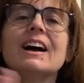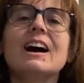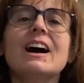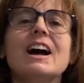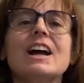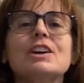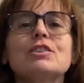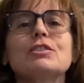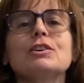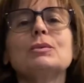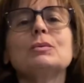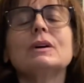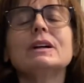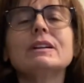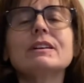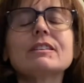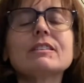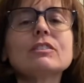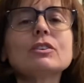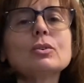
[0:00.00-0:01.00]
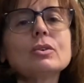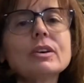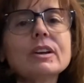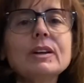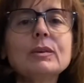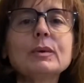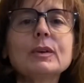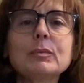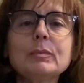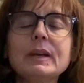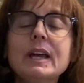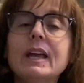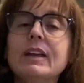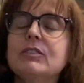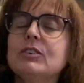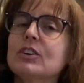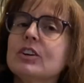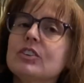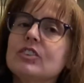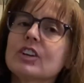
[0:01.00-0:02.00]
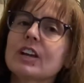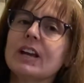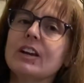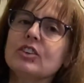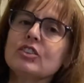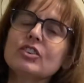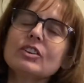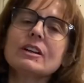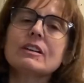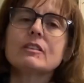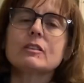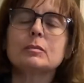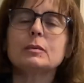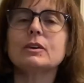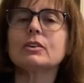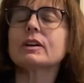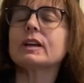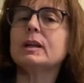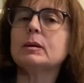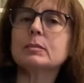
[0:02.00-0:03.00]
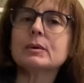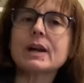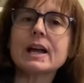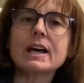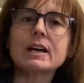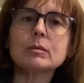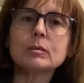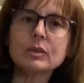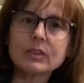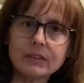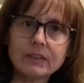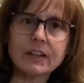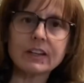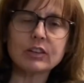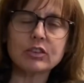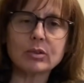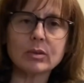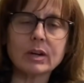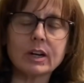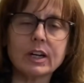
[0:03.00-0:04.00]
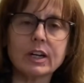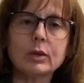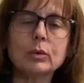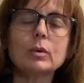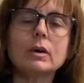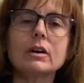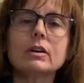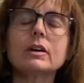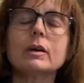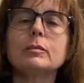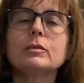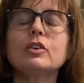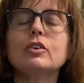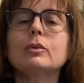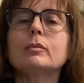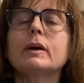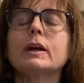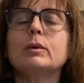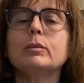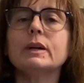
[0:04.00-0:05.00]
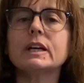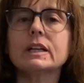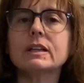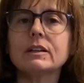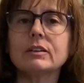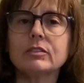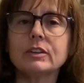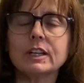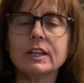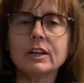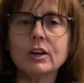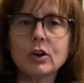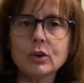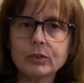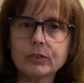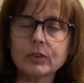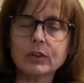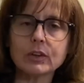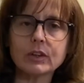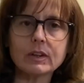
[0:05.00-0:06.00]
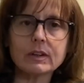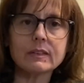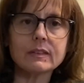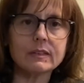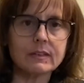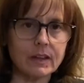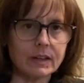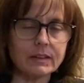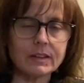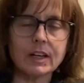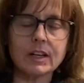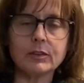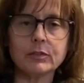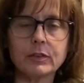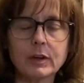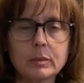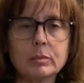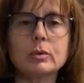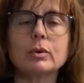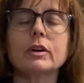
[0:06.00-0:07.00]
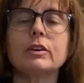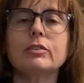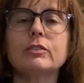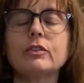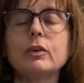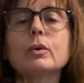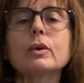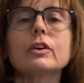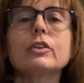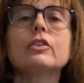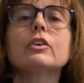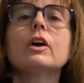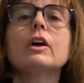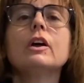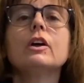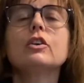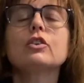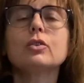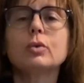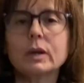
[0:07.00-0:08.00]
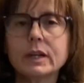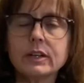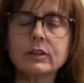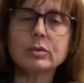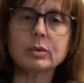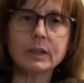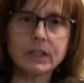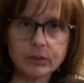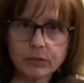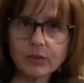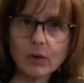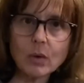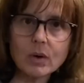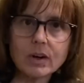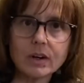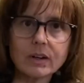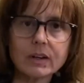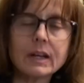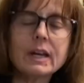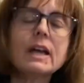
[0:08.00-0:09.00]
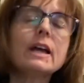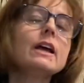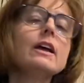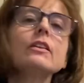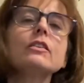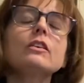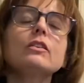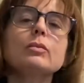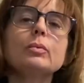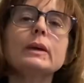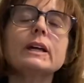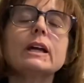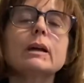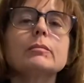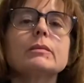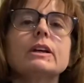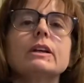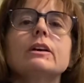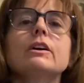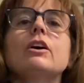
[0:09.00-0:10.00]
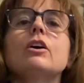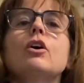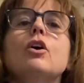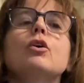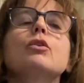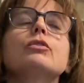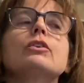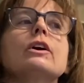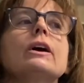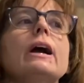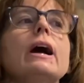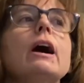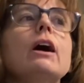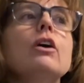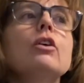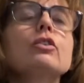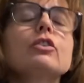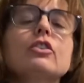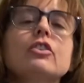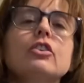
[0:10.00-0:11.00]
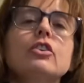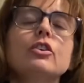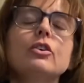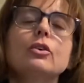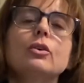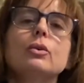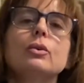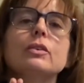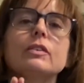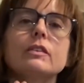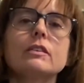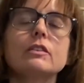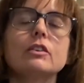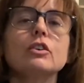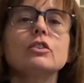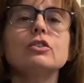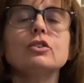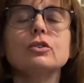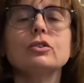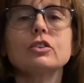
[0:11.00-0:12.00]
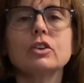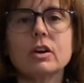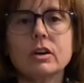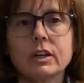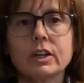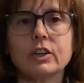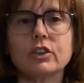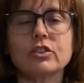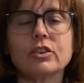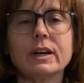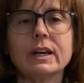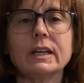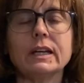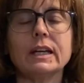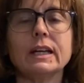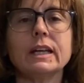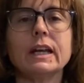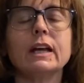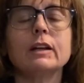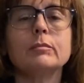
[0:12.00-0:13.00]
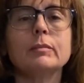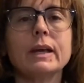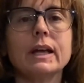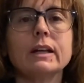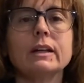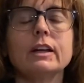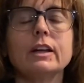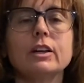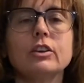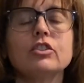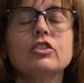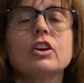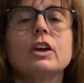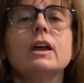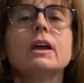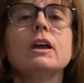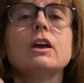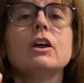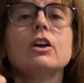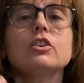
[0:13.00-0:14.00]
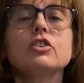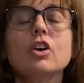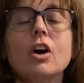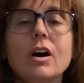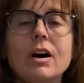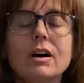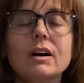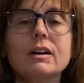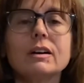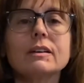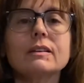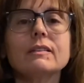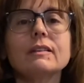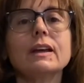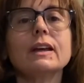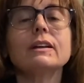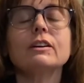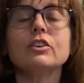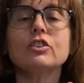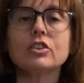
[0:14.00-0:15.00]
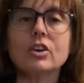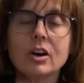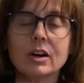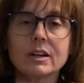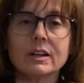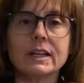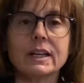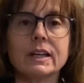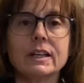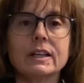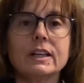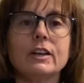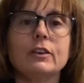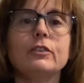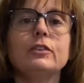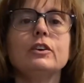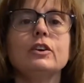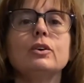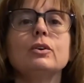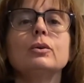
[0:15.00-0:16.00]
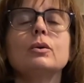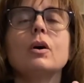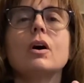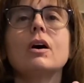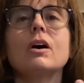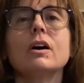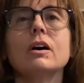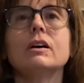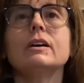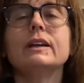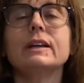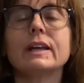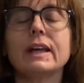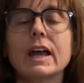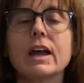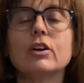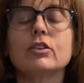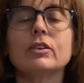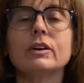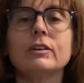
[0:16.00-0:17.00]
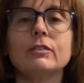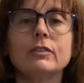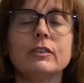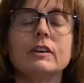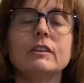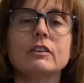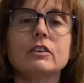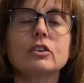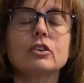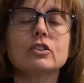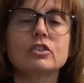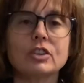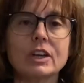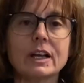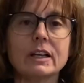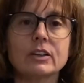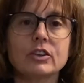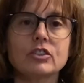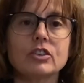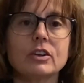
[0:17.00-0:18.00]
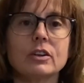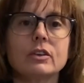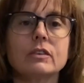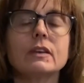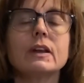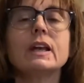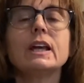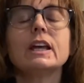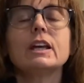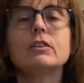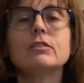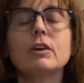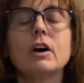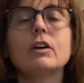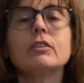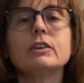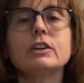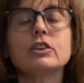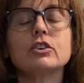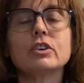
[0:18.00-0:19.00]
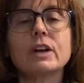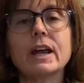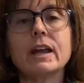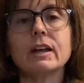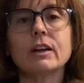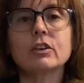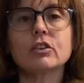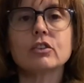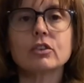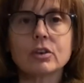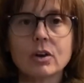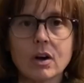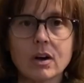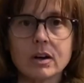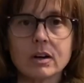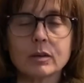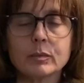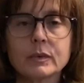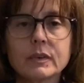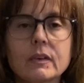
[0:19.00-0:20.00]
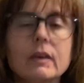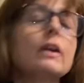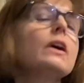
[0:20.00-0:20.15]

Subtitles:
Hi everyone, it's Lori with Behavior Education at Spirit Keeper Animal Sanctuary. Welcome to my weekly video for Sunday, February 4th, 2024. This week I'm going to go over how to still do target training and manage tongs and a target if you are encountering physical challenges involving your hands or arms.